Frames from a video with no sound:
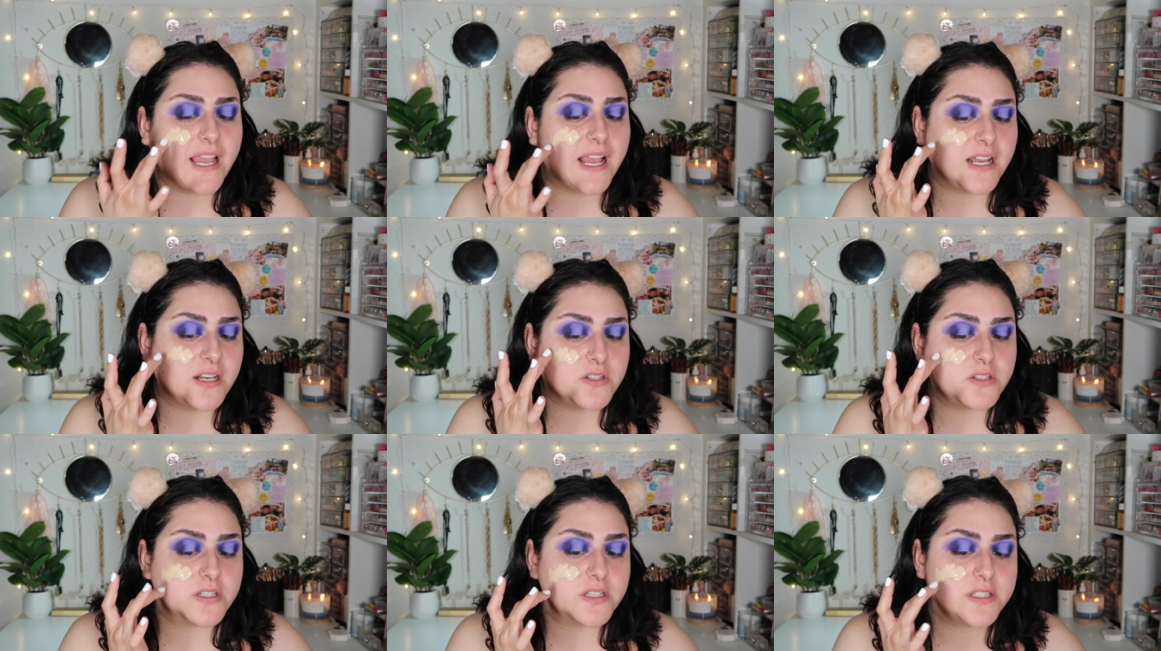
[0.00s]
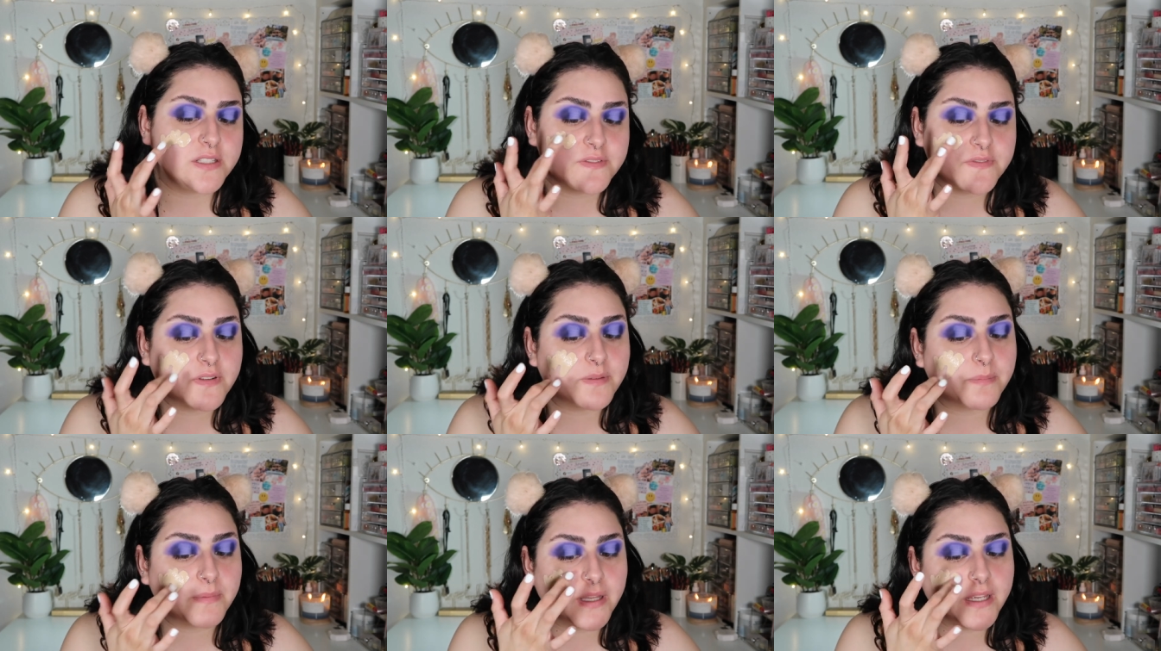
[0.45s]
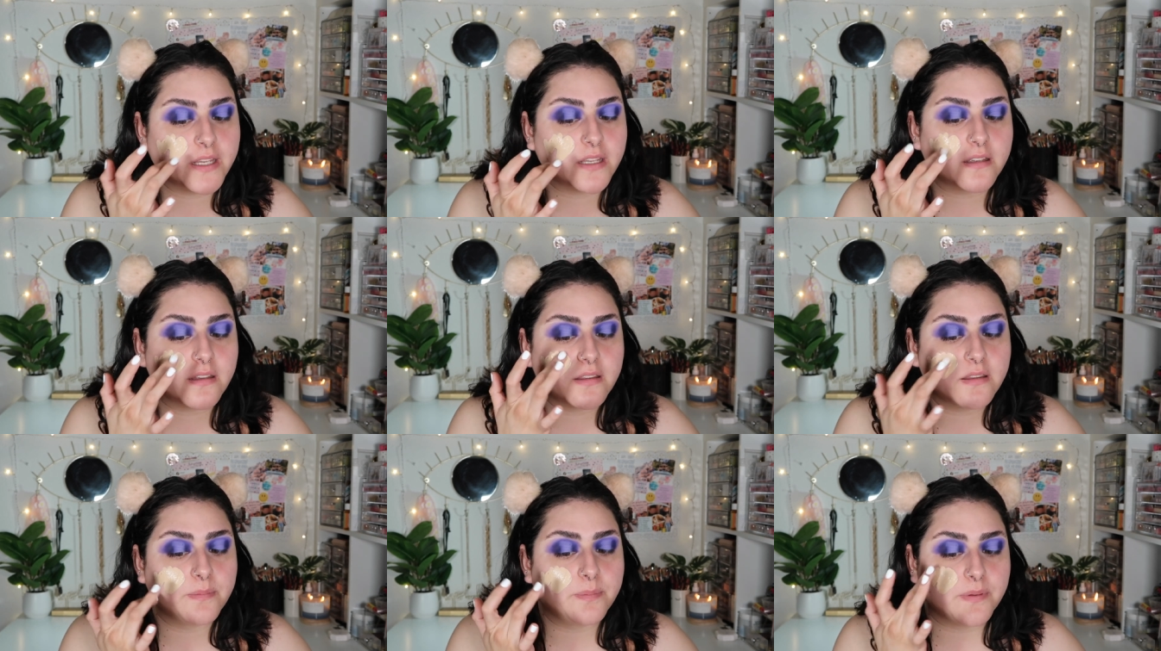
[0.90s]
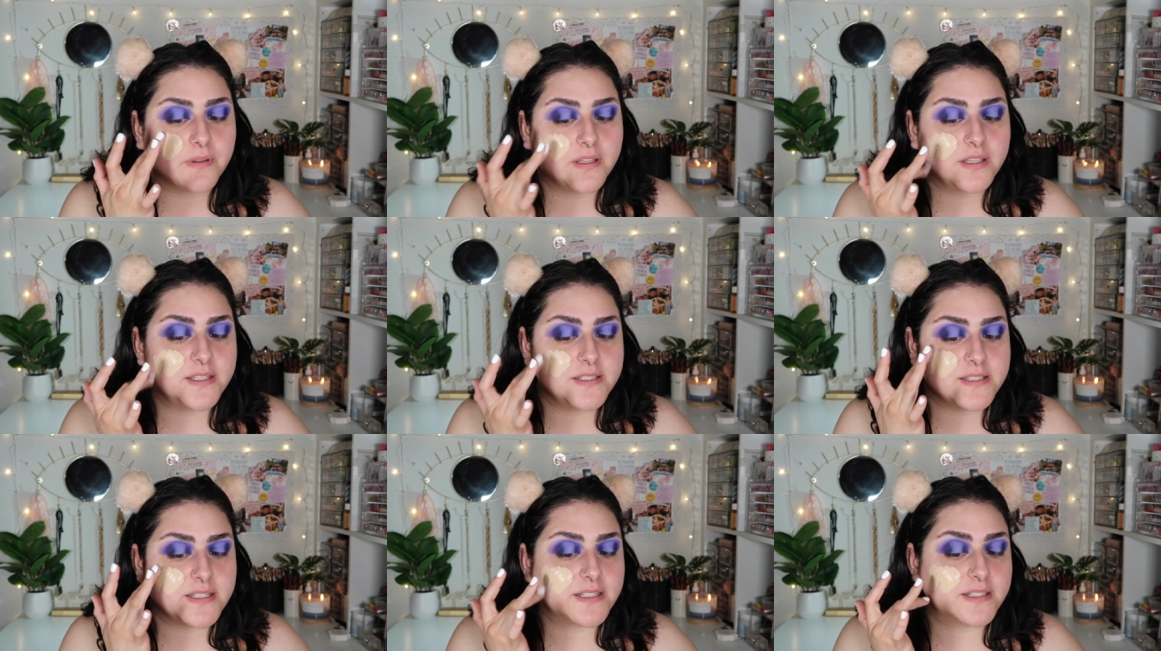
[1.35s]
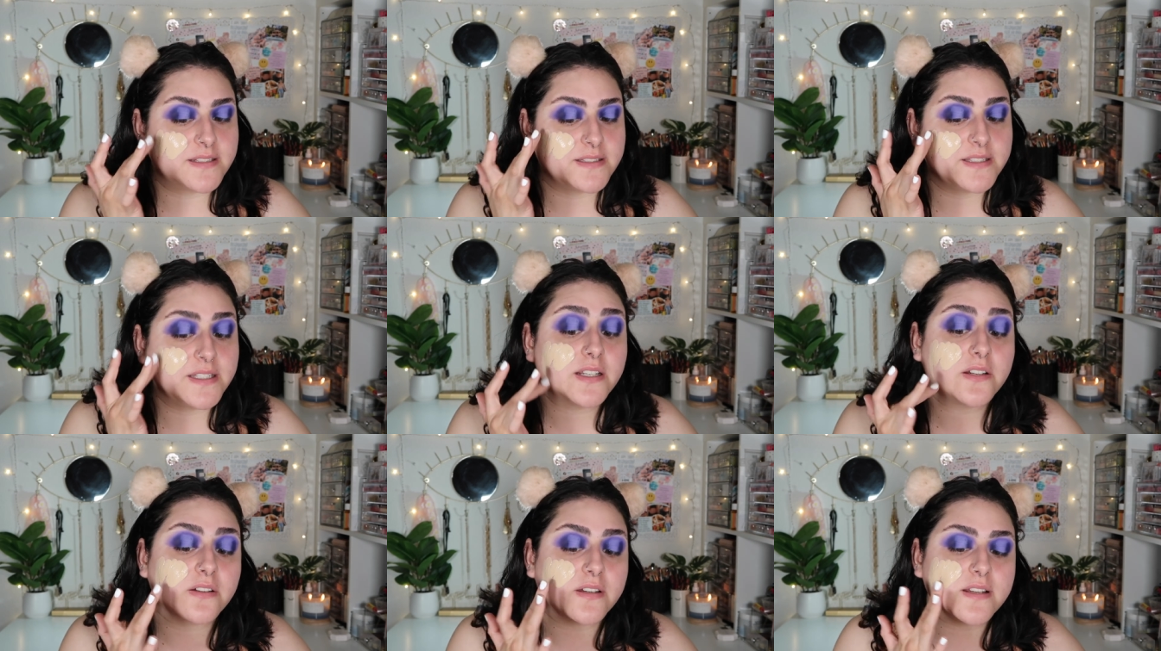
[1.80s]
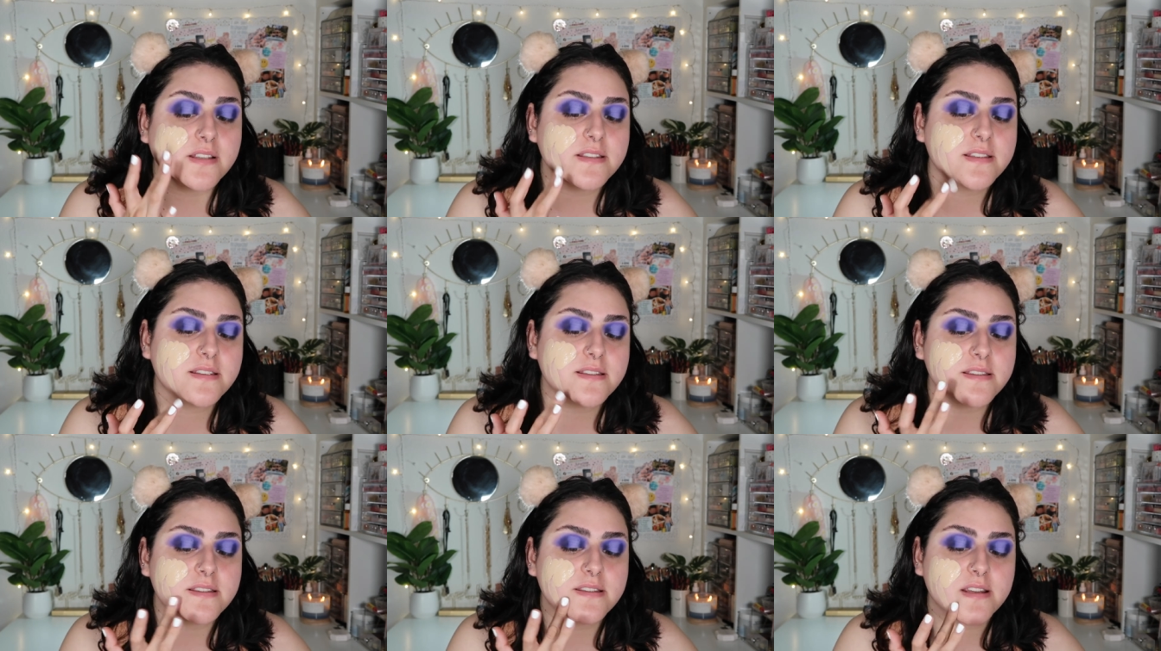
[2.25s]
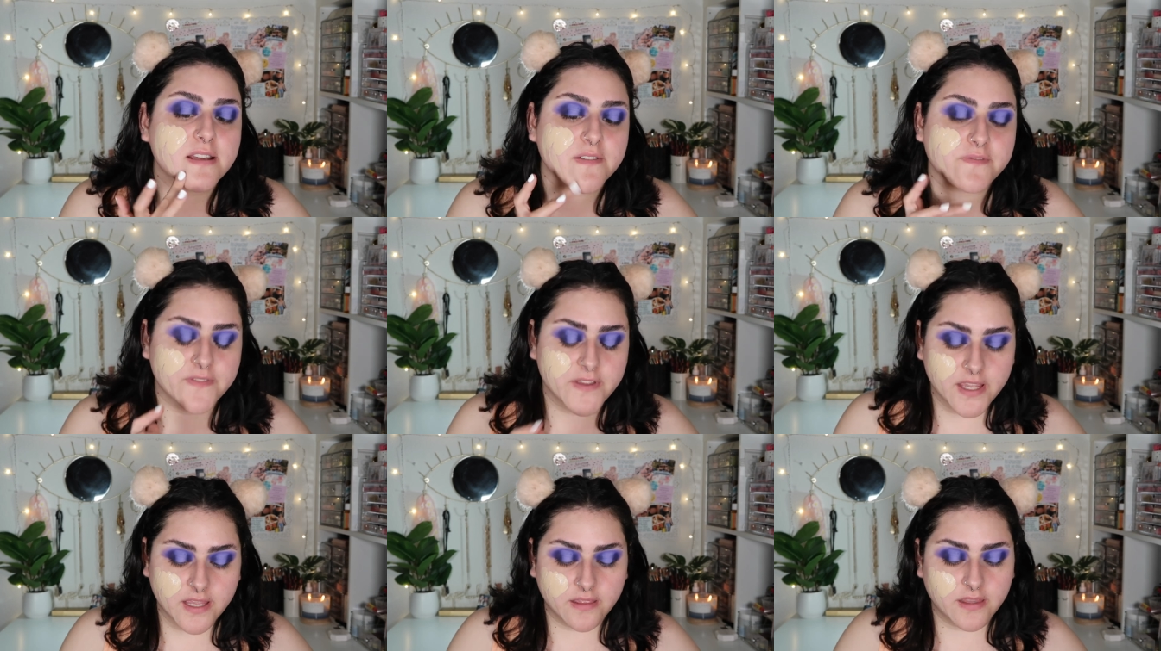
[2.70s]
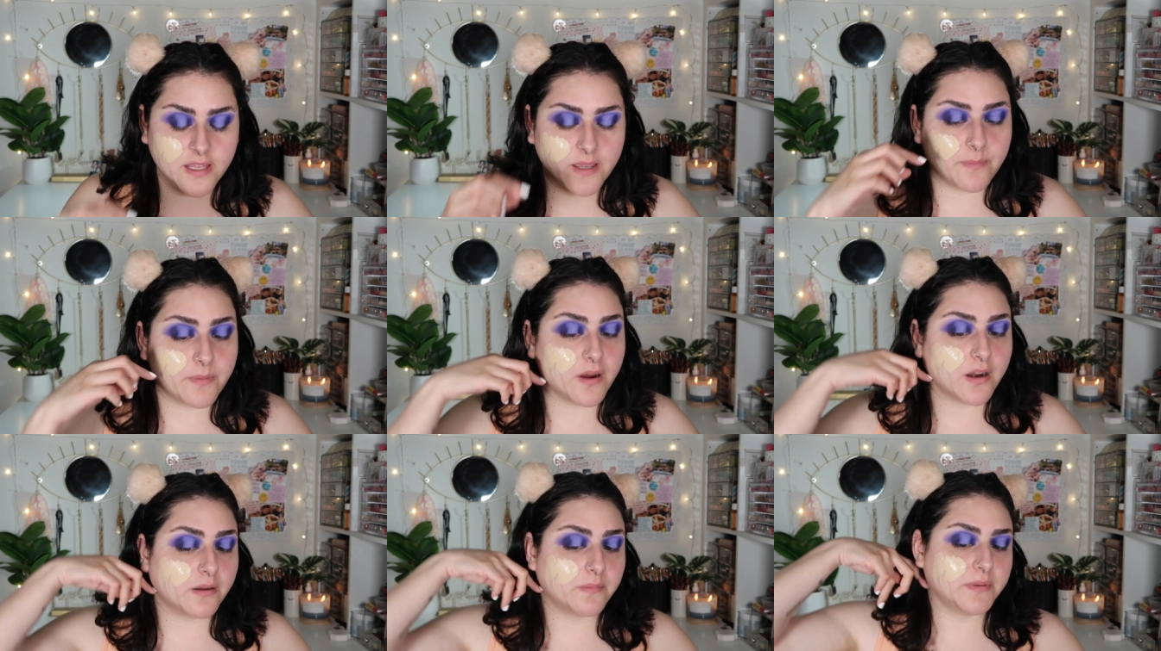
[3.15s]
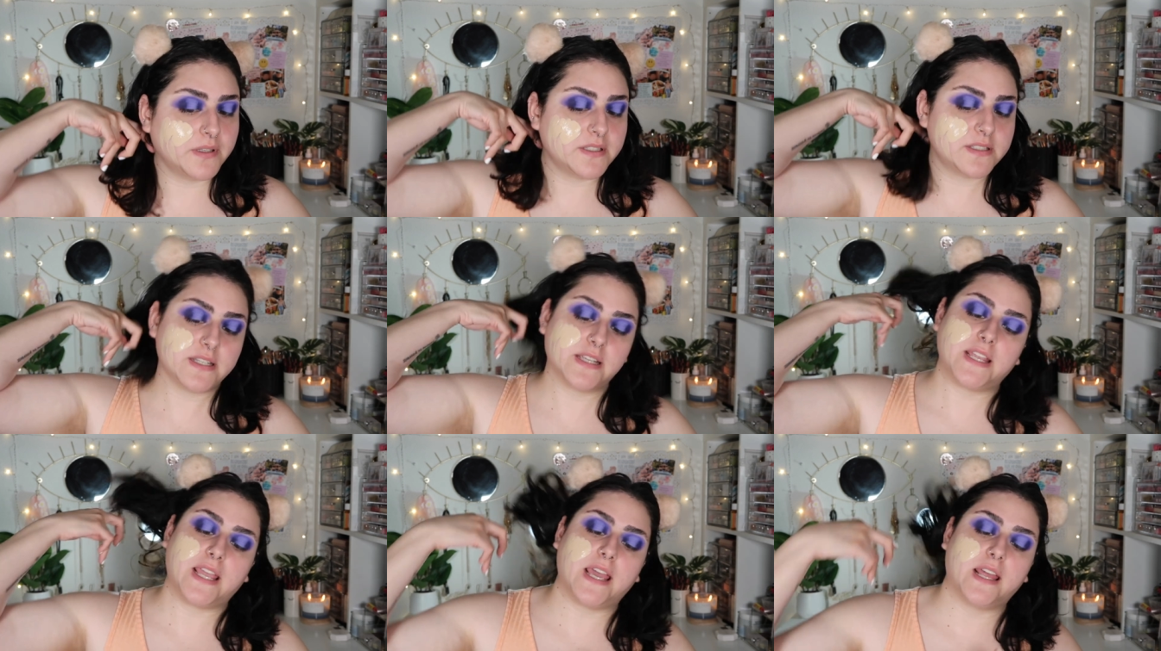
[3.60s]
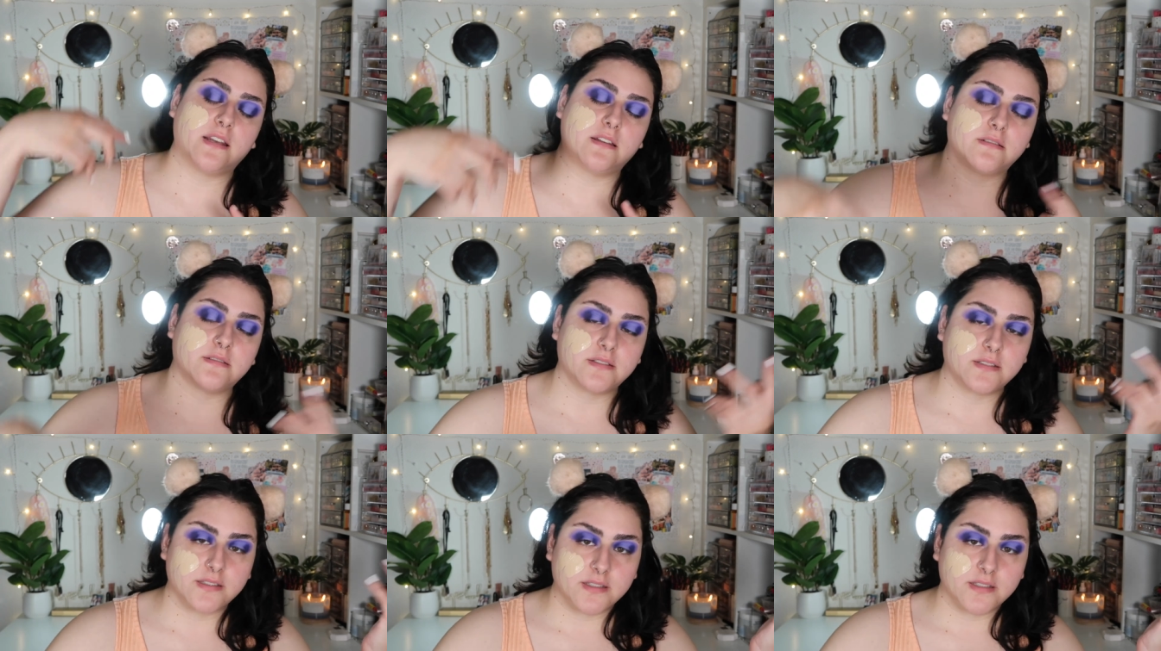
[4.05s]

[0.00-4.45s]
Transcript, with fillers: ashes from like the police like cigarettes and stuff in the apartment again